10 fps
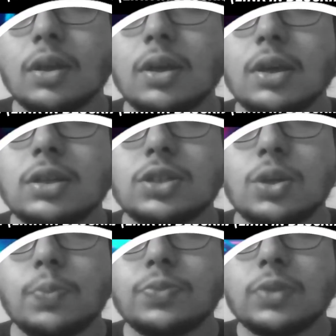
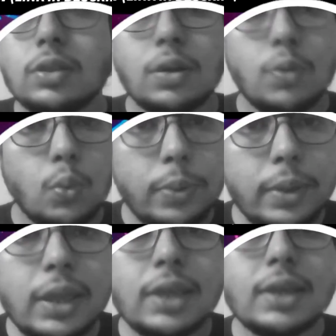So the
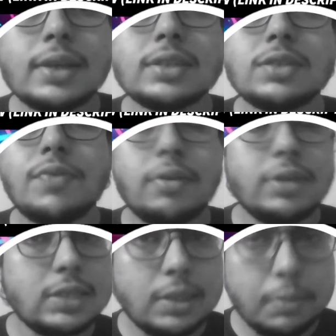way is very
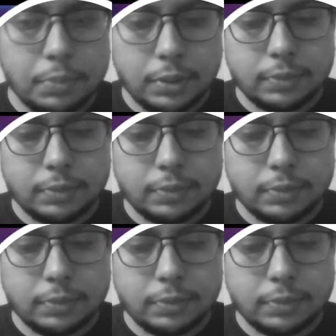simple.